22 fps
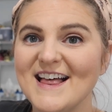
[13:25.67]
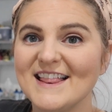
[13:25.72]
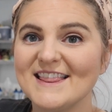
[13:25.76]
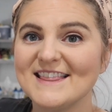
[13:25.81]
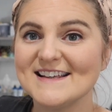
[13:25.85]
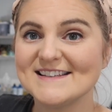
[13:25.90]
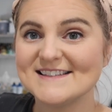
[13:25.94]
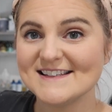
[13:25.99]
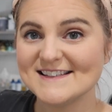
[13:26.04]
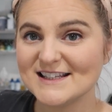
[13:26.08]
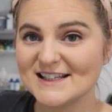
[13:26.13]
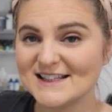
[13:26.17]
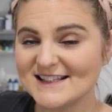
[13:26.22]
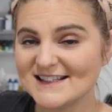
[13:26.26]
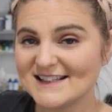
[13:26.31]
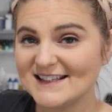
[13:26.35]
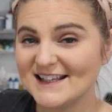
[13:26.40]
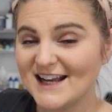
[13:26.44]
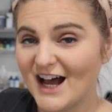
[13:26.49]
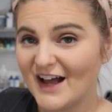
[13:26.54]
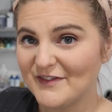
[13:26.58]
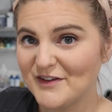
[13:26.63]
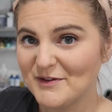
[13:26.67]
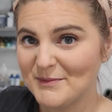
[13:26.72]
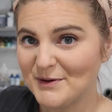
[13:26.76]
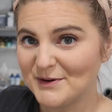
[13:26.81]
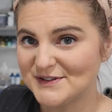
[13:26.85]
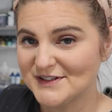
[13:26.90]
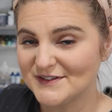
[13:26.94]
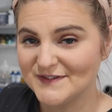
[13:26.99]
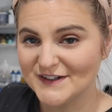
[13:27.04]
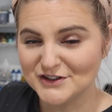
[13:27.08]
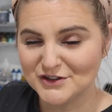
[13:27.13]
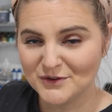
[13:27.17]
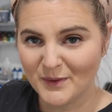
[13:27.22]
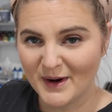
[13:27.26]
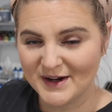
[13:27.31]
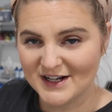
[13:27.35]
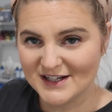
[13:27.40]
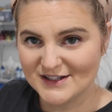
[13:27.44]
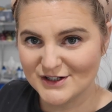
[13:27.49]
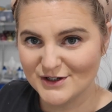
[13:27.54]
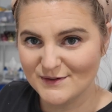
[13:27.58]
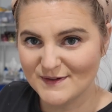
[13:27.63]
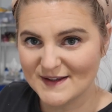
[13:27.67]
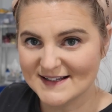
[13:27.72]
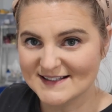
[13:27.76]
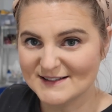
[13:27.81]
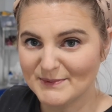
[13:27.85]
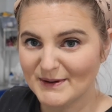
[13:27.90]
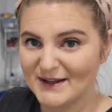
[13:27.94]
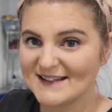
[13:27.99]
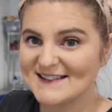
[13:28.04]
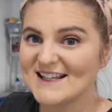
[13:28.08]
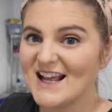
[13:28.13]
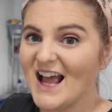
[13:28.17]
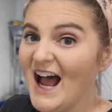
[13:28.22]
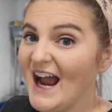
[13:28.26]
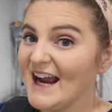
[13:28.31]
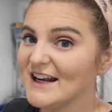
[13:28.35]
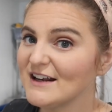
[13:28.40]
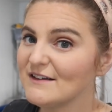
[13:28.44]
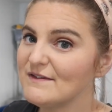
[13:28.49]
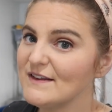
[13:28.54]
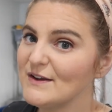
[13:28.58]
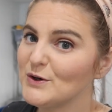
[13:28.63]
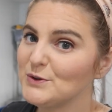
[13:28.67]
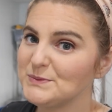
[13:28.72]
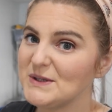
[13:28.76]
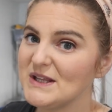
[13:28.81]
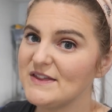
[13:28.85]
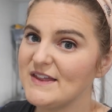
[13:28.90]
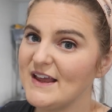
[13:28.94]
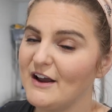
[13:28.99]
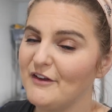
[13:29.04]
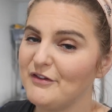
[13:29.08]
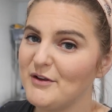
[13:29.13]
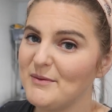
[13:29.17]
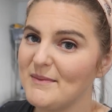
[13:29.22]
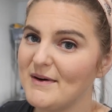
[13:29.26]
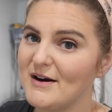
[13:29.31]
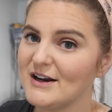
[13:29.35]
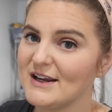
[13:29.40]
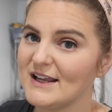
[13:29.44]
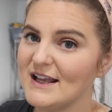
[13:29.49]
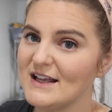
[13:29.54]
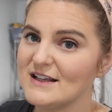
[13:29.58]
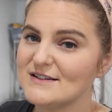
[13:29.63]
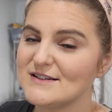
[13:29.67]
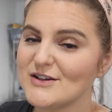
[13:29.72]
this is not the most efficient way to do this, but it's kind of the only thing on the market.